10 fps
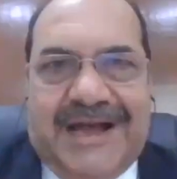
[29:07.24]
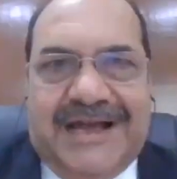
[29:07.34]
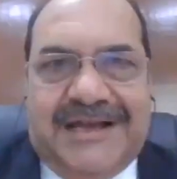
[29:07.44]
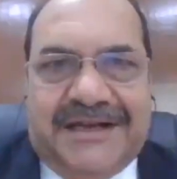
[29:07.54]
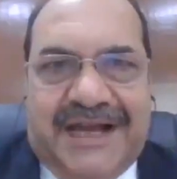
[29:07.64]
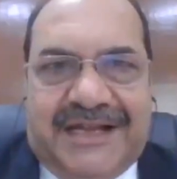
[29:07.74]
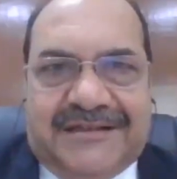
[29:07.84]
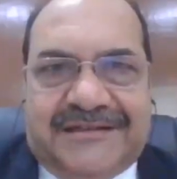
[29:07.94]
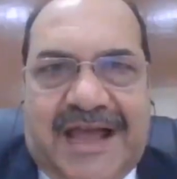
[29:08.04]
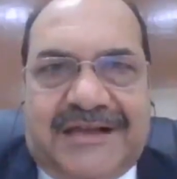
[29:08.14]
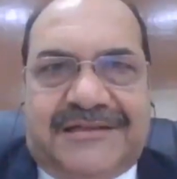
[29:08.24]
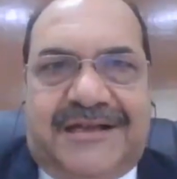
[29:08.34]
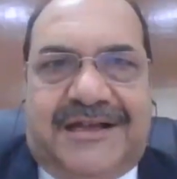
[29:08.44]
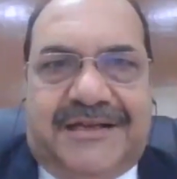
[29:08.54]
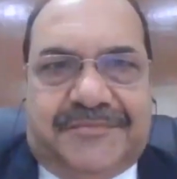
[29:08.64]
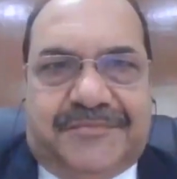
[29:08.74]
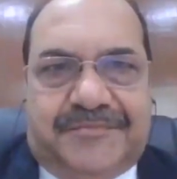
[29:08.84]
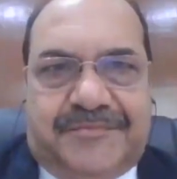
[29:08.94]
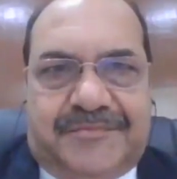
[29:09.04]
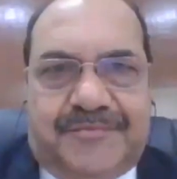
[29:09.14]
again thank the
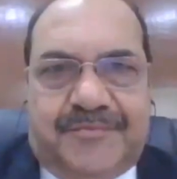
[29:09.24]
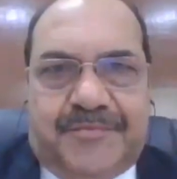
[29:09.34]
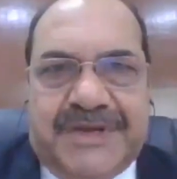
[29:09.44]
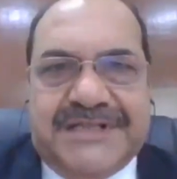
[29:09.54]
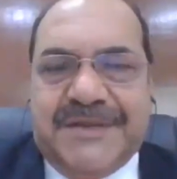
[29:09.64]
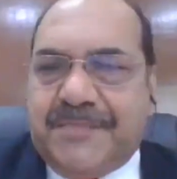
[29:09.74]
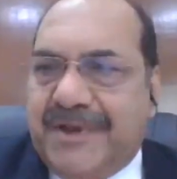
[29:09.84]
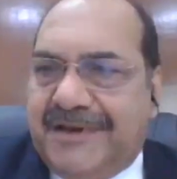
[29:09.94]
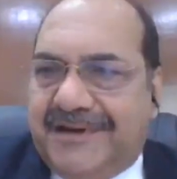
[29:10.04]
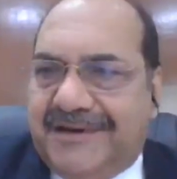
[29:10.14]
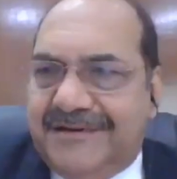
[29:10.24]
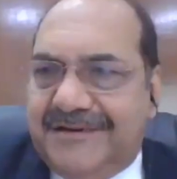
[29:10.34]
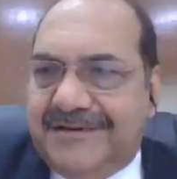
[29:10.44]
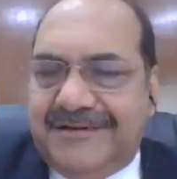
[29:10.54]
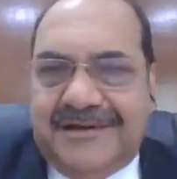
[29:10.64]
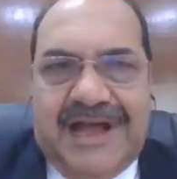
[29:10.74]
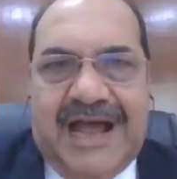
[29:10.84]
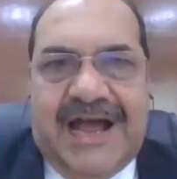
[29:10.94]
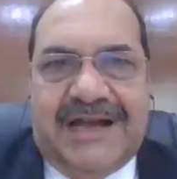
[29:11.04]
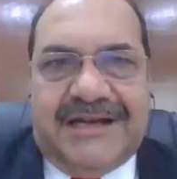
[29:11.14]
principal
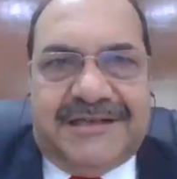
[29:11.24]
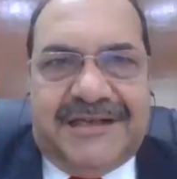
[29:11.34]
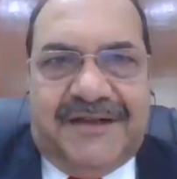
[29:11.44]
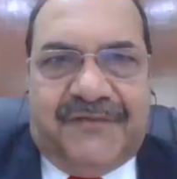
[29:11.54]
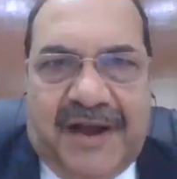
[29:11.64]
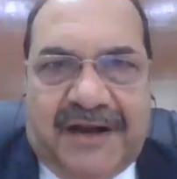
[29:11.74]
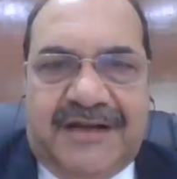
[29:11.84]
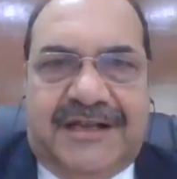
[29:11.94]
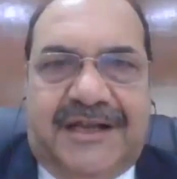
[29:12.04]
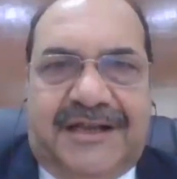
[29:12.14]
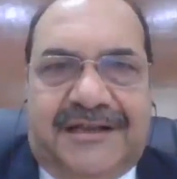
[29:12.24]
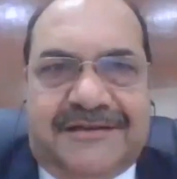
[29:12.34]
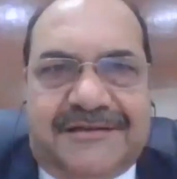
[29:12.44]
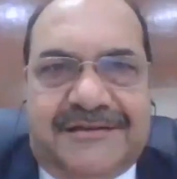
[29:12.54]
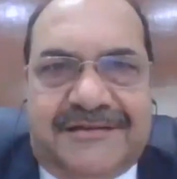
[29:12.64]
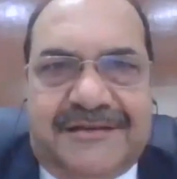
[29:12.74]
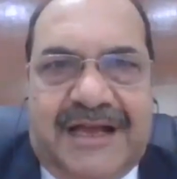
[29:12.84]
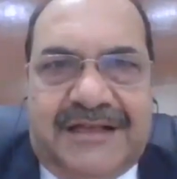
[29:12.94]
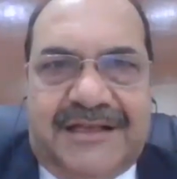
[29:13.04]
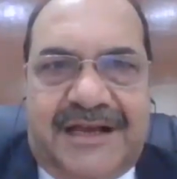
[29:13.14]
and the faculty
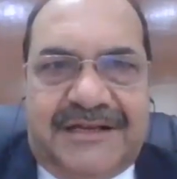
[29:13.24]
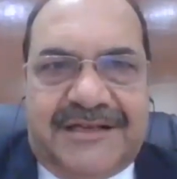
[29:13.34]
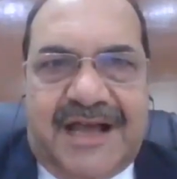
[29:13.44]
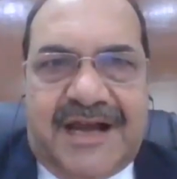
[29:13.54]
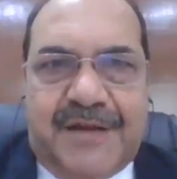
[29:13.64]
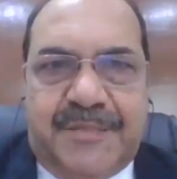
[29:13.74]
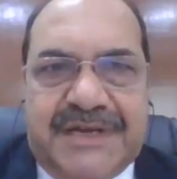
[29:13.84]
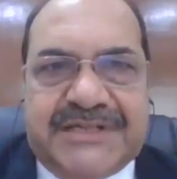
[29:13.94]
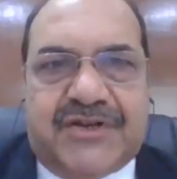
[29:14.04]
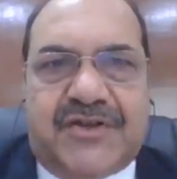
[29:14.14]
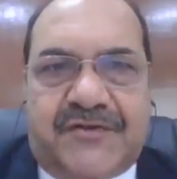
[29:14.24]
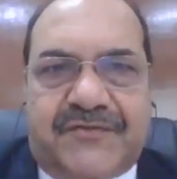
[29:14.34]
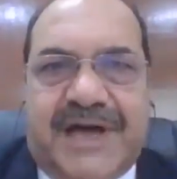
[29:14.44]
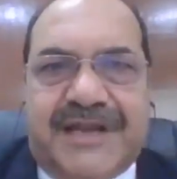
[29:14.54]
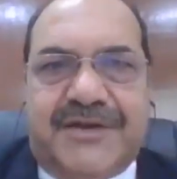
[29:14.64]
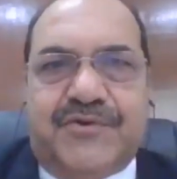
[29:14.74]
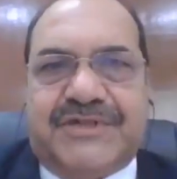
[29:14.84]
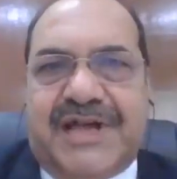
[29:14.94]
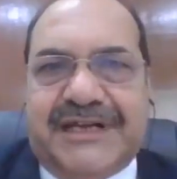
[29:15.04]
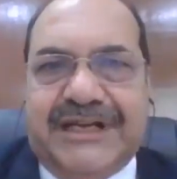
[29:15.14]
and the entire administration of Nari
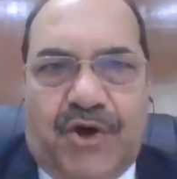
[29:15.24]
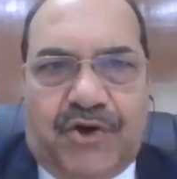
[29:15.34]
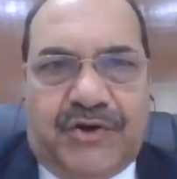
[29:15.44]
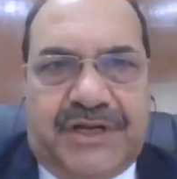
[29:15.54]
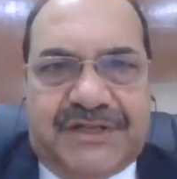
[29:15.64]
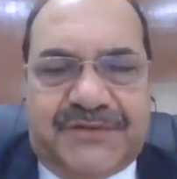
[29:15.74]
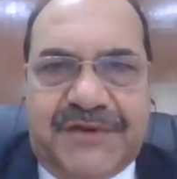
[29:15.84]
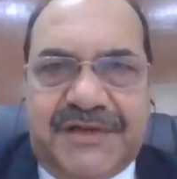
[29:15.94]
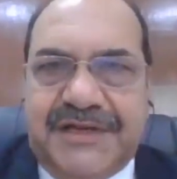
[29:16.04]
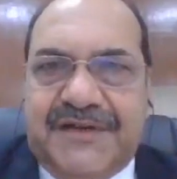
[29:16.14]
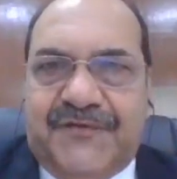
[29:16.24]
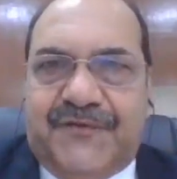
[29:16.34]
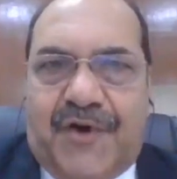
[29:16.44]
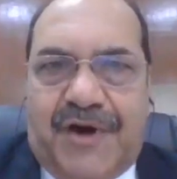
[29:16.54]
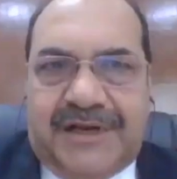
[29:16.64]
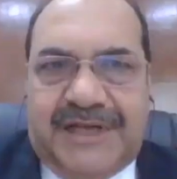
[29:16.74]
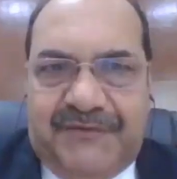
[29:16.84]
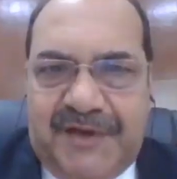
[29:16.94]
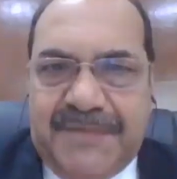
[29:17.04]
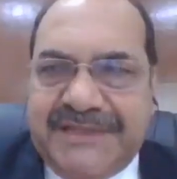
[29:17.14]
Gursahani Law College for
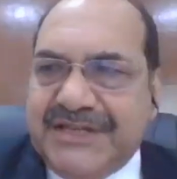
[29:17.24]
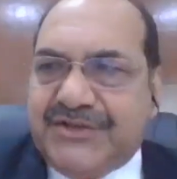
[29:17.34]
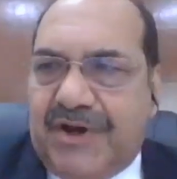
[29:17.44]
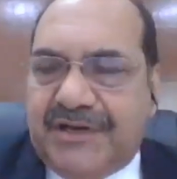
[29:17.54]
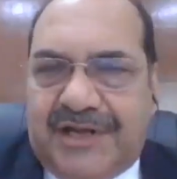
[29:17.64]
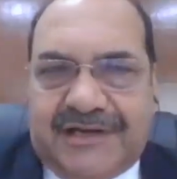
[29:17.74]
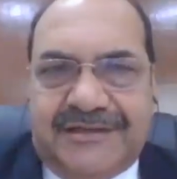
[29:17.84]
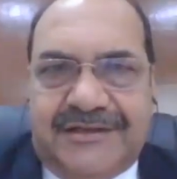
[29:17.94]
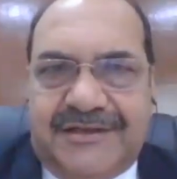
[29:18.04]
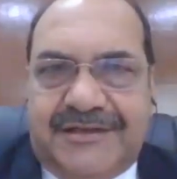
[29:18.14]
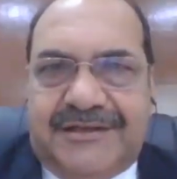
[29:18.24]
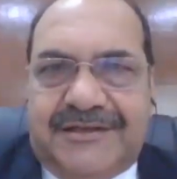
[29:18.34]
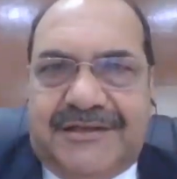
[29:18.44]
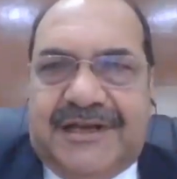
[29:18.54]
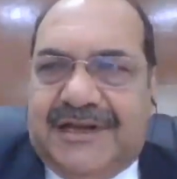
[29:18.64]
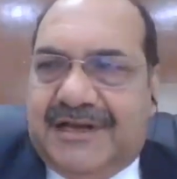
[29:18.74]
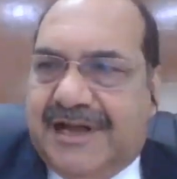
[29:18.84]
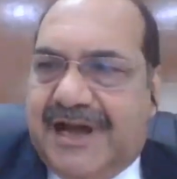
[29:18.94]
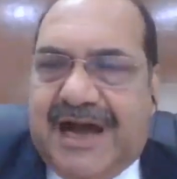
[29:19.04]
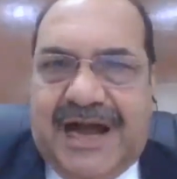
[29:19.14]
giving me this honor.
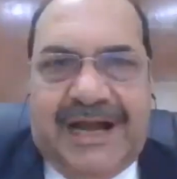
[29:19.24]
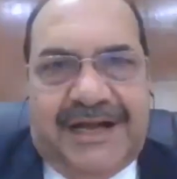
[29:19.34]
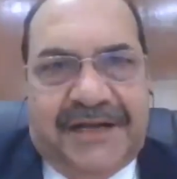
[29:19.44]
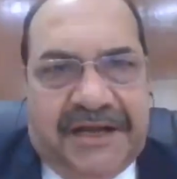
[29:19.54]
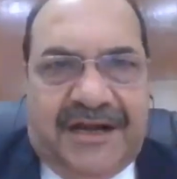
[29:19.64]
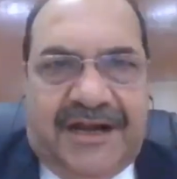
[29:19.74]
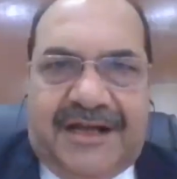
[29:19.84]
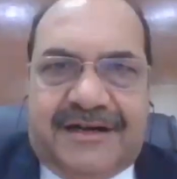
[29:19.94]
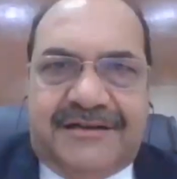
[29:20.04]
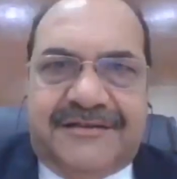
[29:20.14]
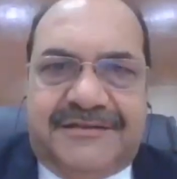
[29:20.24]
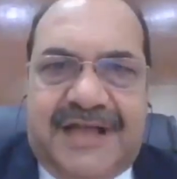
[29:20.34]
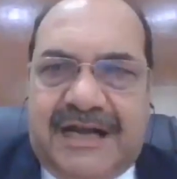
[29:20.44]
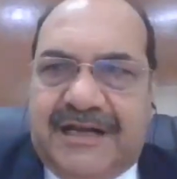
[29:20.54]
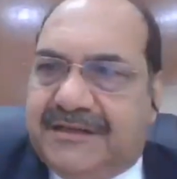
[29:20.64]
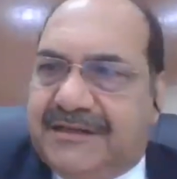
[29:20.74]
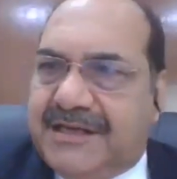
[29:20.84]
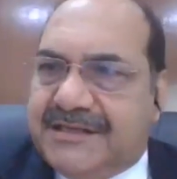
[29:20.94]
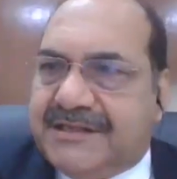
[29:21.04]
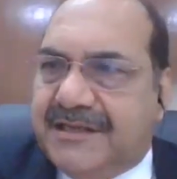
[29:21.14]
I declare that
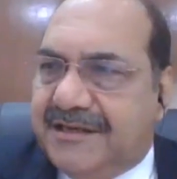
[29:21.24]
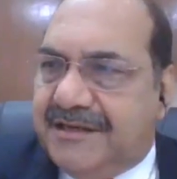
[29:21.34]
this